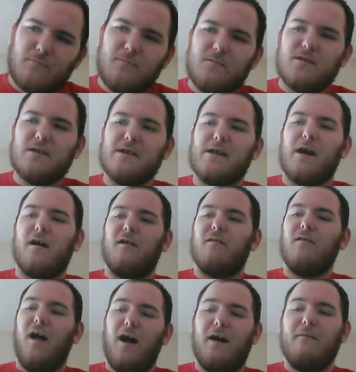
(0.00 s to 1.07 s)
You
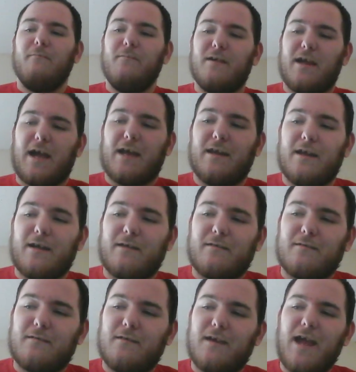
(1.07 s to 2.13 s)
know, again, it
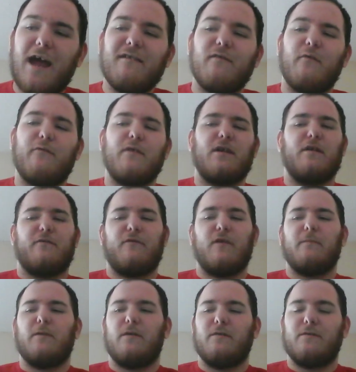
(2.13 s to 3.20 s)
catches the thing of
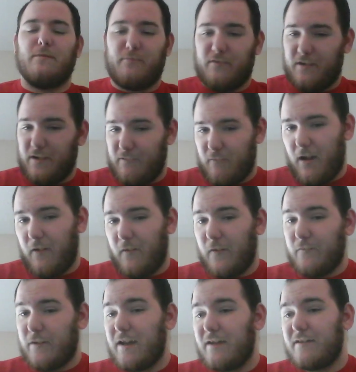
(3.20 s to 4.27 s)
family union pretty well, and
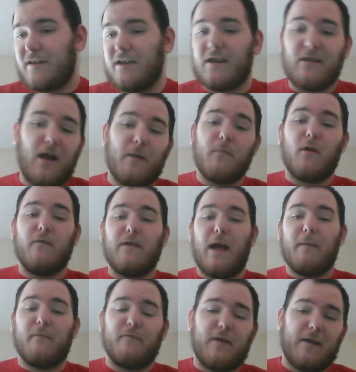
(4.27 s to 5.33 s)
we get to see a lot more of the
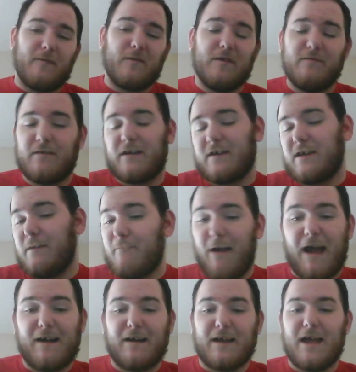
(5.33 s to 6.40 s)
Apple family. We get to get
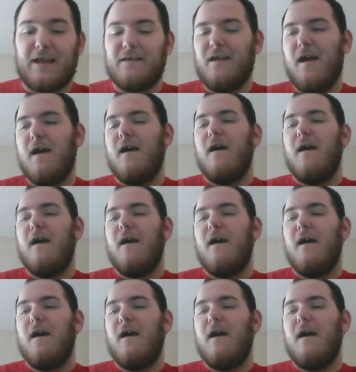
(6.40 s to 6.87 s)
back again.